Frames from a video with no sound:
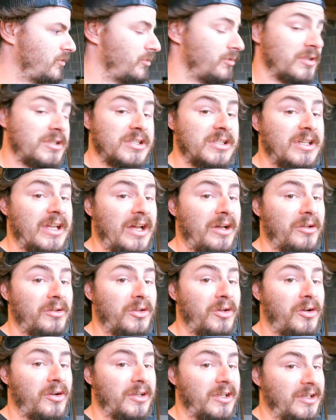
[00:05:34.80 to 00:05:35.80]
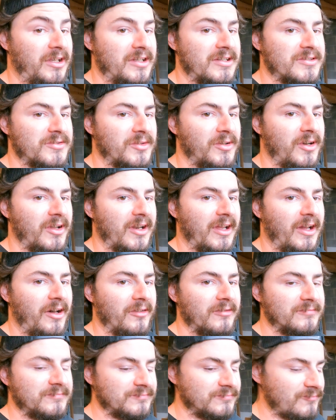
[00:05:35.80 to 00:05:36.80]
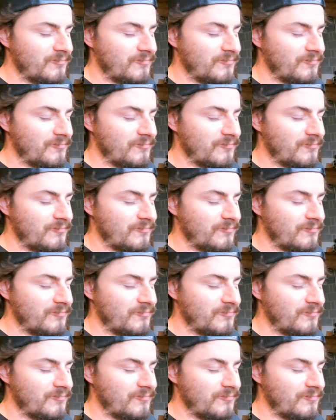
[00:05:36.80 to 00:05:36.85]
We'll just see how long it gets drawn out.